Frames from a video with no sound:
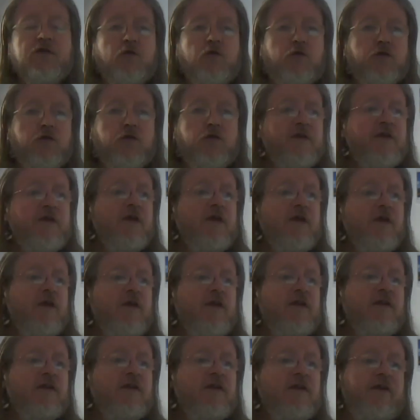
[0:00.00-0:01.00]
source,
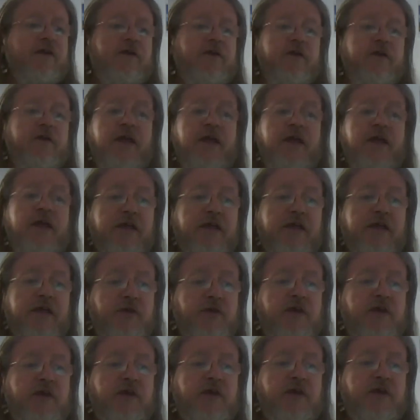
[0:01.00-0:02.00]
like an
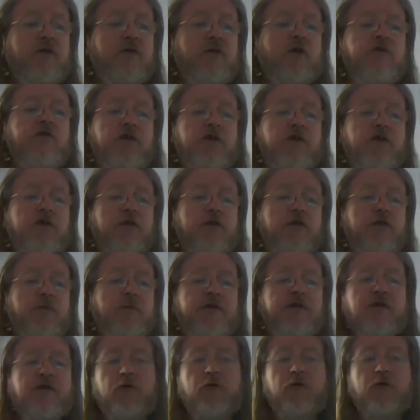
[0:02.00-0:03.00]
ANSP, an official
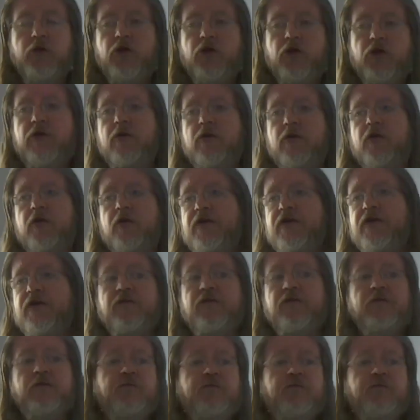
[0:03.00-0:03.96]
meteorological office.